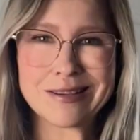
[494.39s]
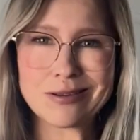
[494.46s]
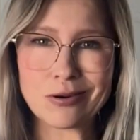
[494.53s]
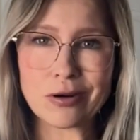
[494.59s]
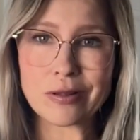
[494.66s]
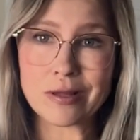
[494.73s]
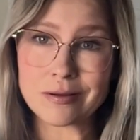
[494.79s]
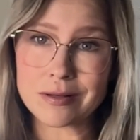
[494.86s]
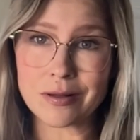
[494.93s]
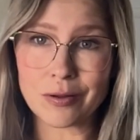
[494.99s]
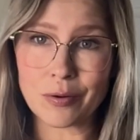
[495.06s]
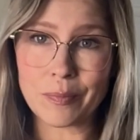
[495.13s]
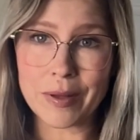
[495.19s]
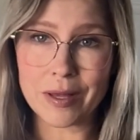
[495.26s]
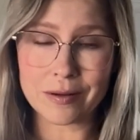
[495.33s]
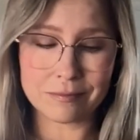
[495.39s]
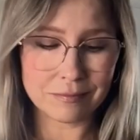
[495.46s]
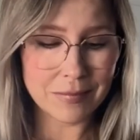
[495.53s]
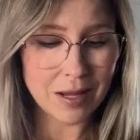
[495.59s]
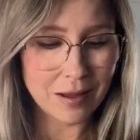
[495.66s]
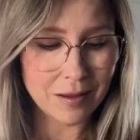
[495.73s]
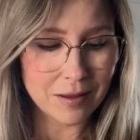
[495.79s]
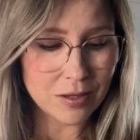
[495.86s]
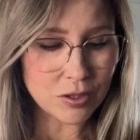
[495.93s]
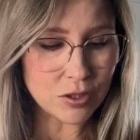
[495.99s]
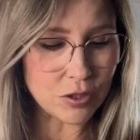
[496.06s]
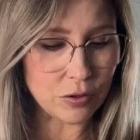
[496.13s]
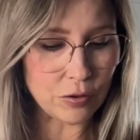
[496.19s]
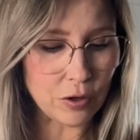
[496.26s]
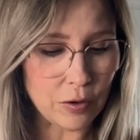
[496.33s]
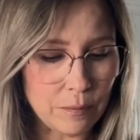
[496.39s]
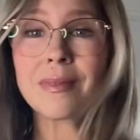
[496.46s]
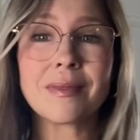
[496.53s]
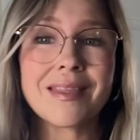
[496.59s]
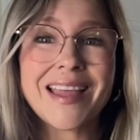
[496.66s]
started those a little bit sooner.